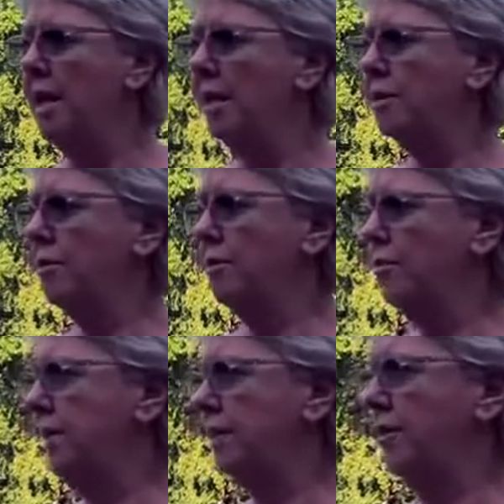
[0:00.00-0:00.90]

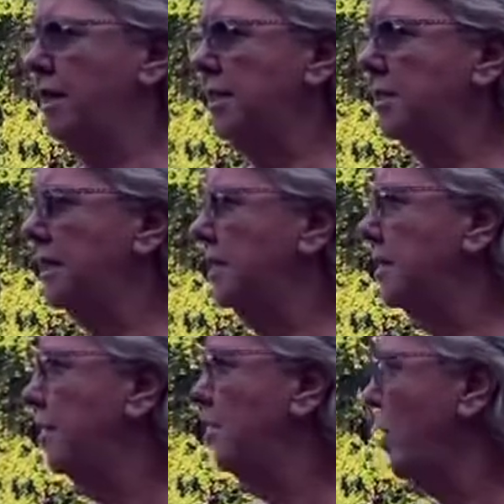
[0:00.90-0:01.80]
So these are things to
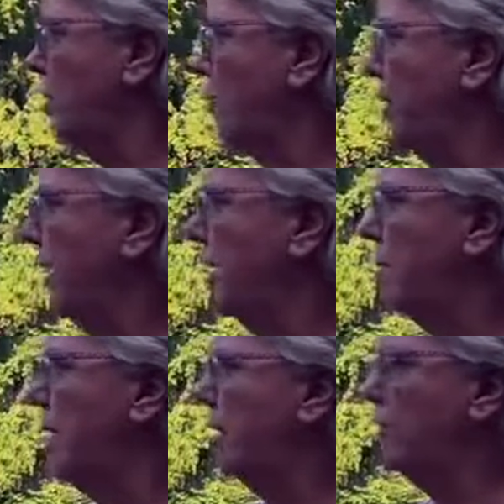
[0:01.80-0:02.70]
consider when you're putting in
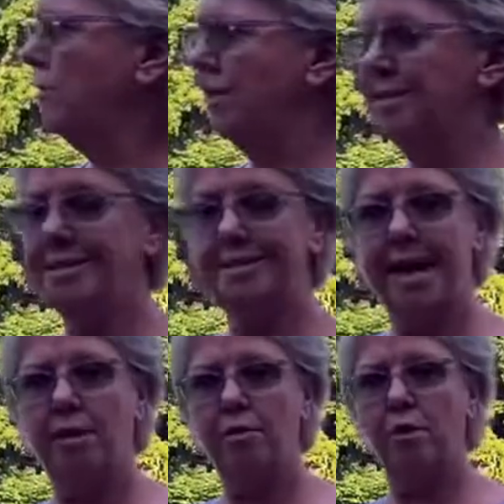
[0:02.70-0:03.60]
a meadow. This is
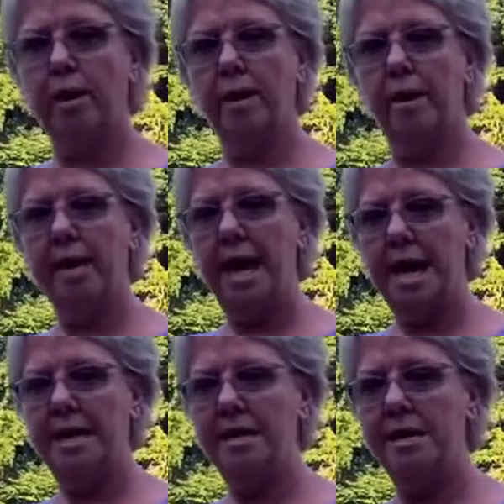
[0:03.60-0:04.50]
now going on
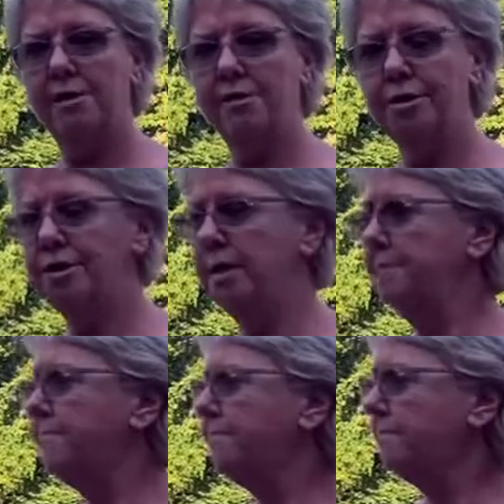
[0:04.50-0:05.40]
8 years.
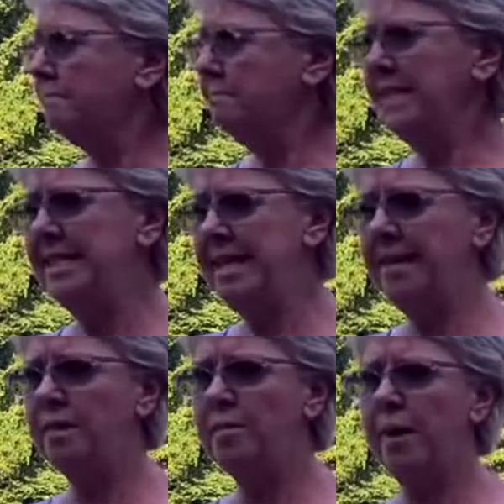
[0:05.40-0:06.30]
It
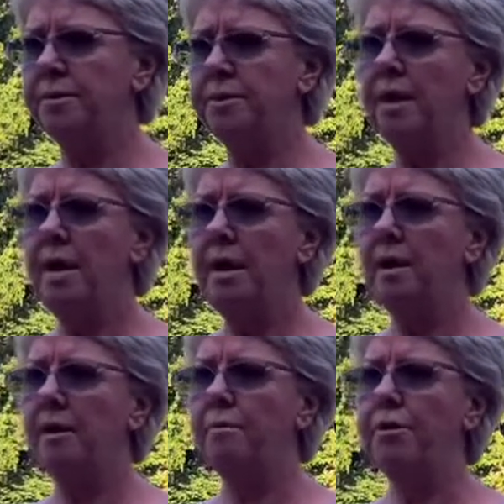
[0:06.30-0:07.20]
takes about
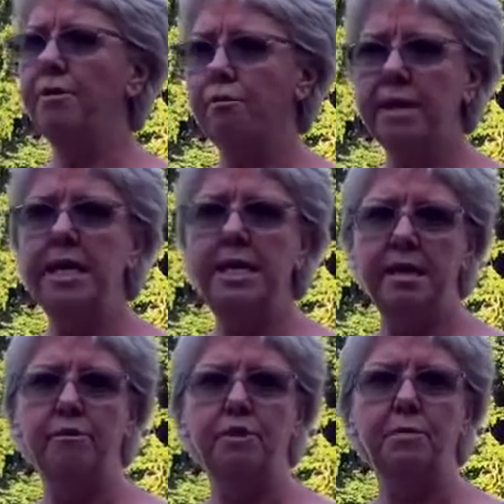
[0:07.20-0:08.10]
3
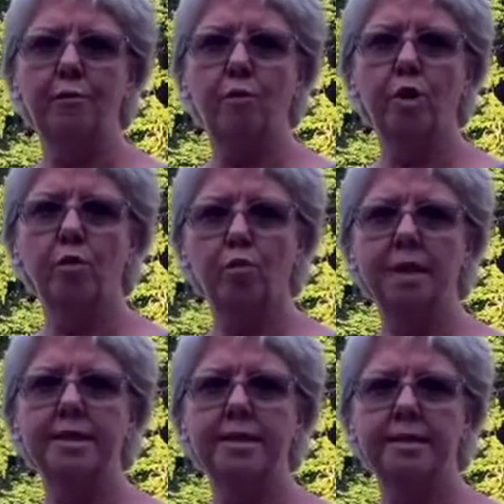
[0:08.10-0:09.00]
years before you'll
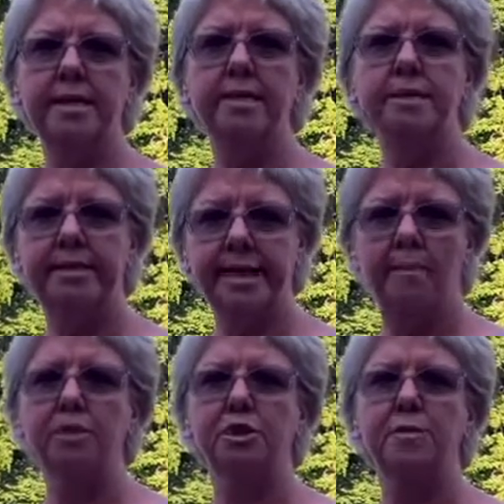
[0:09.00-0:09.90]
really see
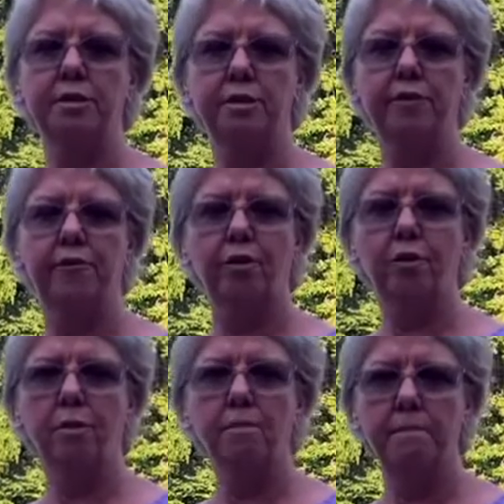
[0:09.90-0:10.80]
establishment of the
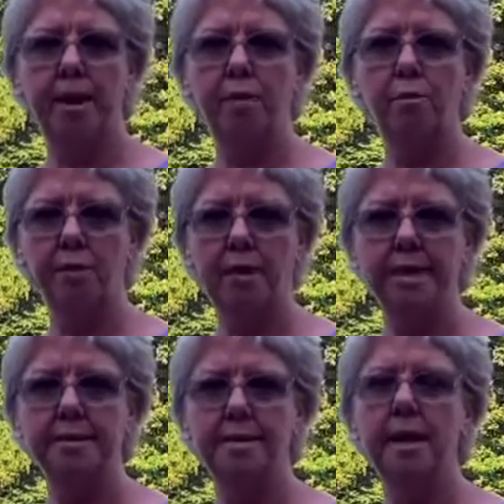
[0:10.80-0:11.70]
full meadow plants.